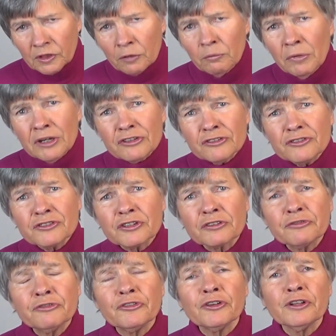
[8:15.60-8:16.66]
Muscles are
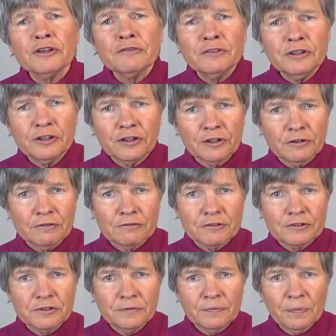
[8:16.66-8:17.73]
full of
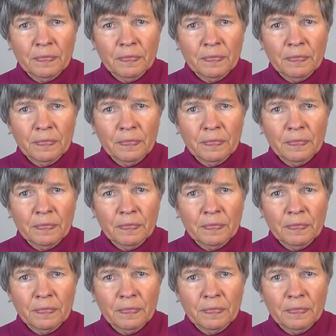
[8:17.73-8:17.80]
nerves.